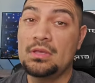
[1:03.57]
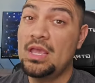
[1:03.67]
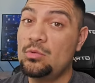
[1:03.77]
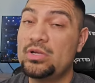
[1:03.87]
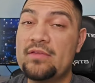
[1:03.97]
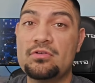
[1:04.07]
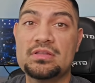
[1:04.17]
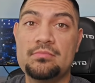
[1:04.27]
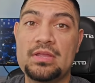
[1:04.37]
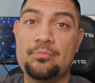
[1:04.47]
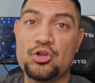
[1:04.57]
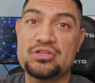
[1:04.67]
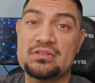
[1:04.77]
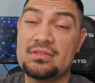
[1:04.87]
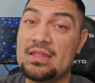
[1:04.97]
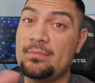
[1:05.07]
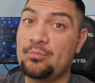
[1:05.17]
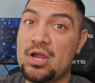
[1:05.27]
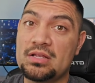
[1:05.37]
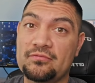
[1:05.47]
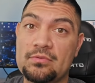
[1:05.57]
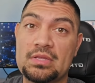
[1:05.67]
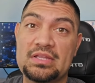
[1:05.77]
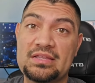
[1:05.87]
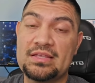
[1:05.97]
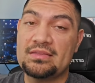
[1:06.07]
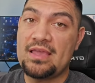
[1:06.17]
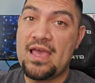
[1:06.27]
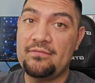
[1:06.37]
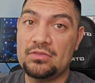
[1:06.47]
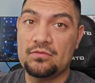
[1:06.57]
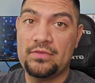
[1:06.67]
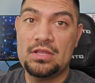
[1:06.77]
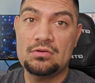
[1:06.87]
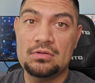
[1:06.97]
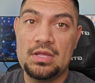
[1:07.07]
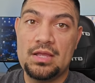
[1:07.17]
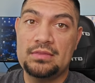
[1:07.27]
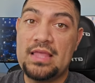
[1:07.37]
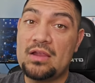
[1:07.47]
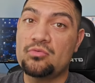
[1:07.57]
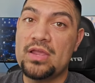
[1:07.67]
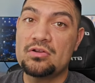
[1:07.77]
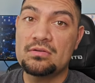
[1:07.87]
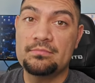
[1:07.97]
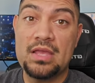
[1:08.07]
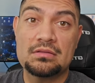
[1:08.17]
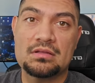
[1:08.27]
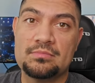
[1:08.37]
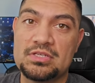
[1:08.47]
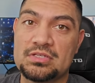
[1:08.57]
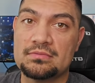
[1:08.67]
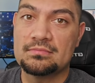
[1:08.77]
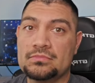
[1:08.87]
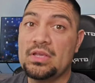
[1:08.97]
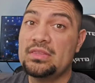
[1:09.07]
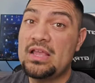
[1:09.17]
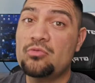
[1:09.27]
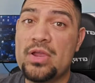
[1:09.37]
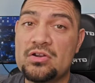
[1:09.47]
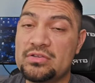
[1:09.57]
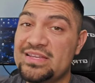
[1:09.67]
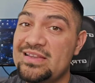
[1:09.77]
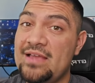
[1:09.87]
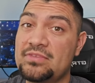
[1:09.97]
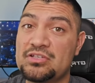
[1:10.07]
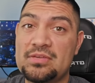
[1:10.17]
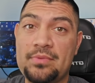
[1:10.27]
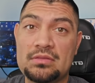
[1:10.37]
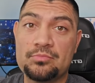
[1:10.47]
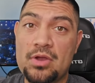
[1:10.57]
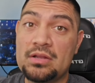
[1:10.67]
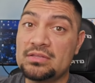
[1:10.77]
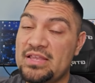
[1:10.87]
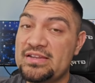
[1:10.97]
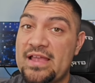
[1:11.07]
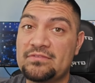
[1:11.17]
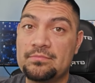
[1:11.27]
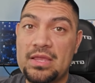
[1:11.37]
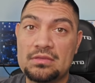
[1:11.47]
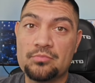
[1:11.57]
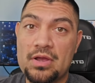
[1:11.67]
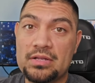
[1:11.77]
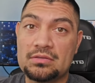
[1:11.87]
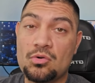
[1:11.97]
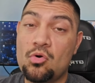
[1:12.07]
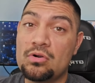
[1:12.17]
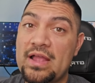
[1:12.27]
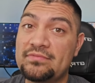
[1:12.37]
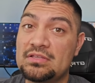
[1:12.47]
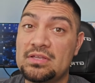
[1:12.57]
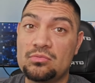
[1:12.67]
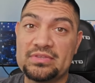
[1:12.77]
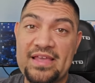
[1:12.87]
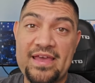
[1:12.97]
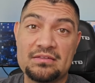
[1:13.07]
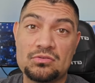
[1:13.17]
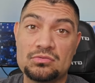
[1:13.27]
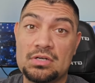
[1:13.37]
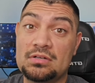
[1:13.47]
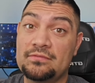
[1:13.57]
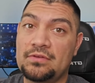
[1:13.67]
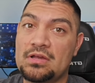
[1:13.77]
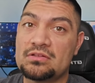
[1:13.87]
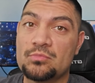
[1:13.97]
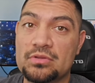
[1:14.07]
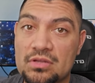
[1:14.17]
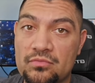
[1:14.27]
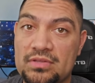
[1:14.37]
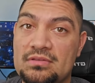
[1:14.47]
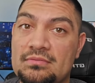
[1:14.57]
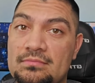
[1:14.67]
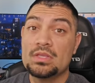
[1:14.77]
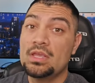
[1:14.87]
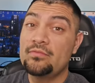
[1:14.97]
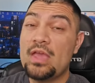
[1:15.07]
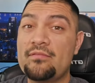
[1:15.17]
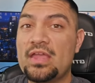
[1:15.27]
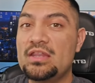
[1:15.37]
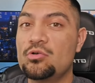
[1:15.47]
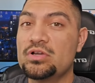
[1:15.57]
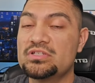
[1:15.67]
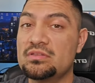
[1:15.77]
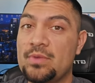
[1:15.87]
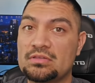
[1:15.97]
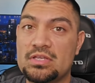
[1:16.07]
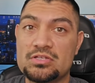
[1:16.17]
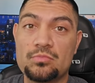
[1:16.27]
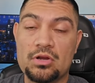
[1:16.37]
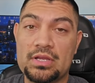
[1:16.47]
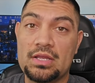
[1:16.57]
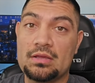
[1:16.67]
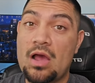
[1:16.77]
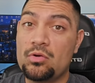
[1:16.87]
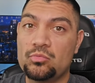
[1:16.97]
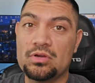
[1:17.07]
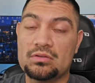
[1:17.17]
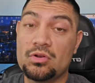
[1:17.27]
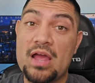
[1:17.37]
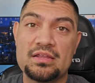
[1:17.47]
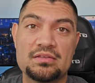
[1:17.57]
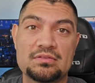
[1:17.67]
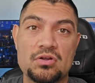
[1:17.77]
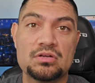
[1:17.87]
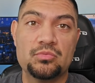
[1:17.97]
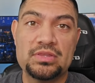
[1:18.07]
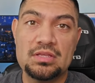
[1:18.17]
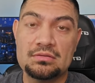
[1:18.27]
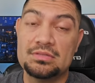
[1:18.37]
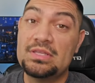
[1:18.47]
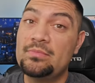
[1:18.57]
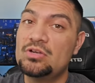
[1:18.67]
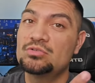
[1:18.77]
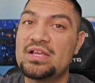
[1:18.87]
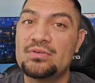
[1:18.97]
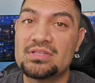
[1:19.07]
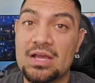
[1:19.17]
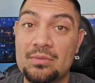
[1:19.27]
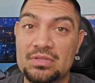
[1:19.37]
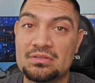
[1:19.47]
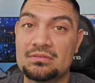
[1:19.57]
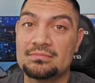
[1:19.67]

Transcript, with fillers: And whenever somebody purchases that product from the link that they have in their video, that creator makes a commission. And that creator didn't have to ship out the product, they didn't have to make the product, or have to deal with the hassle of customer service. If you have any questions about digital marketing, how it works, or how to get started with it, let me know down in the comments.